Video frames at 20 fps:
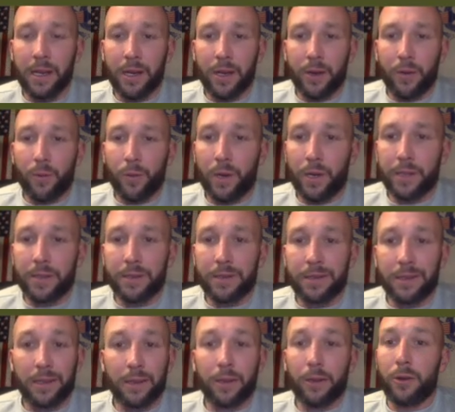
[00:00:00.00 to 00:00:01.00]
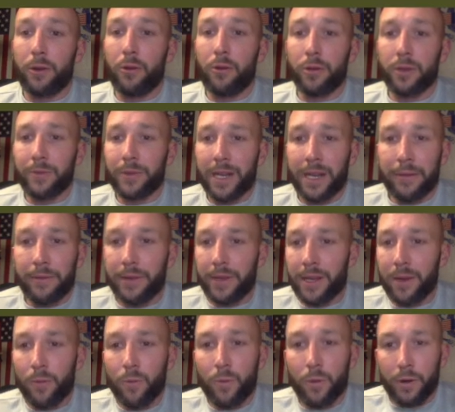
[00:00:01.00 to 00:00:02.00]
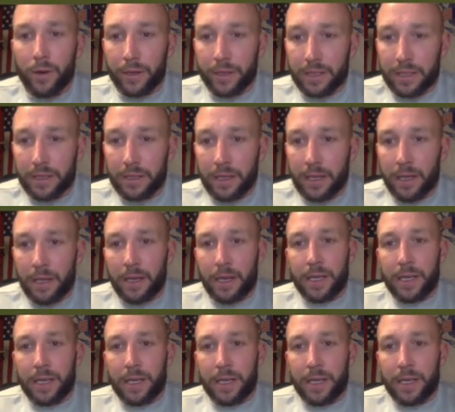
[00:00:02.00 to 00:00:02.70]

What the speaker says: One's a little older, but everything works.